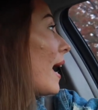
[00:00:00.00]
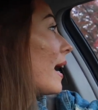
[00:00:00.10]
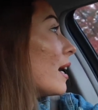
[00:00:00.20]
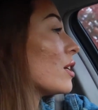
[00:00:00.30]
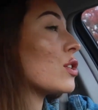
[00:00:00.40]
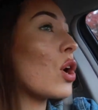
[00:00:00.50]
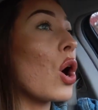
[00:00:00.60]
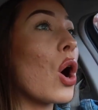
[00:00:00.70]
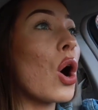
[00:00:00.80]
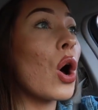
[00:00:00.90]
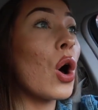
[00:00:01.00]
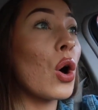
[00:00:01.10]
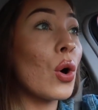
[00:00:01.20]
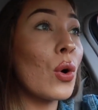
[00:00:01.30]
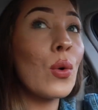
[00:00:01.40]
and
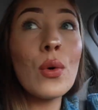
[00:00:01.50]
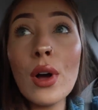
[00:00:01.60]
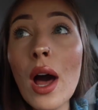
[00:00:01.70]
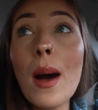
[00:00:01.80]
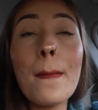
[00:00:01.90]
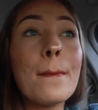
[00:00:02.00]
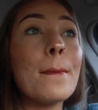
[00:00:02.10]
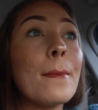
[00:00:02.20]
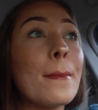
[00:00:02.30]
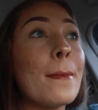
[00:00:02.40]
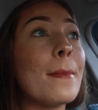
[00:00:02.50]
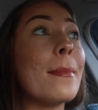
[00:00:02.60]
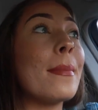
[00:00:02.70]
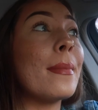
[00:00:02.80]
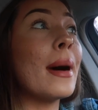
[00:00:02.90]
oh
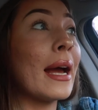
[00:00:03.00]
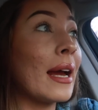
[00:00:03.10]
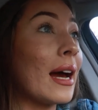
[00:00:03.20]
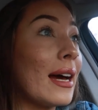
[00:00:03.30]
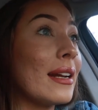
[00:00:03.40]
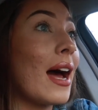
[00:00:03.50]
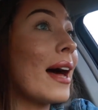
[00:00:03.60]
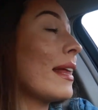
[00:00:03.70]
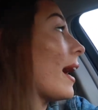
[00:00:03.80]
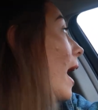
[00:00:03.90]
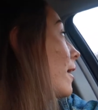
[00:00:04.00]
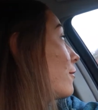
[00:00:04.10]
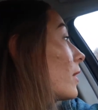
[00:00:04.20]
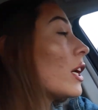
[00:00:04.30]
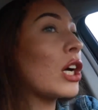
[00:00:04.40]
my god. Like I
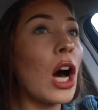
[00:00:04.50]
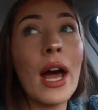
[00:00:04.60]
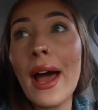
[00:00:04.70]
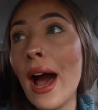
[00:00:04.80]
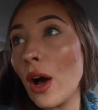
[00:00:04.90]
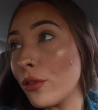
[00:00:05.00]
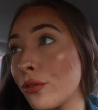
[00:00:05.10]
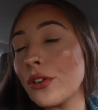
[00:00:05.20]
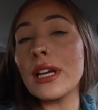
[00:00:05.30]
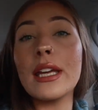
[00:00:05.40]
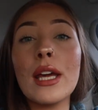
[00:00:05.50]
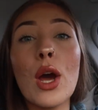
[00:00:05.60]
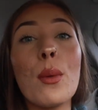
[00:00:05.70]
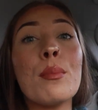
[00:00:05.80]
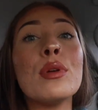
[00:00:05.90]
forgot how
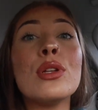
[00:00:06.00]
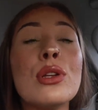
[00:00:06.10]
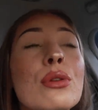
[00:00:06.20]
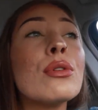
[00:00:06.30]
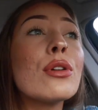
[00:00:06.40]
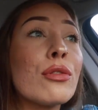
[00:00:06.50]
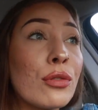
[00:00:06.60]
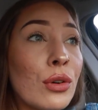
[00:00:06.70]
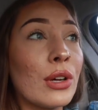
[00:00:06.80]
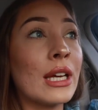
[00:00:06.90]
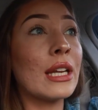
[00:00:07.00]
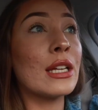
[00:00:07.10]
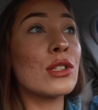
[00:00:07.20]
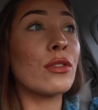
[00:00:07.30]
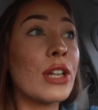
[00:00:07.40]
freaking beautiful it
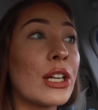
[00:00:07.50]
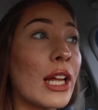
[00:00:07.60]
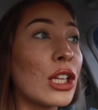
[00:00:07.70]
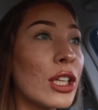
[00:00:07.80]
is over here. Like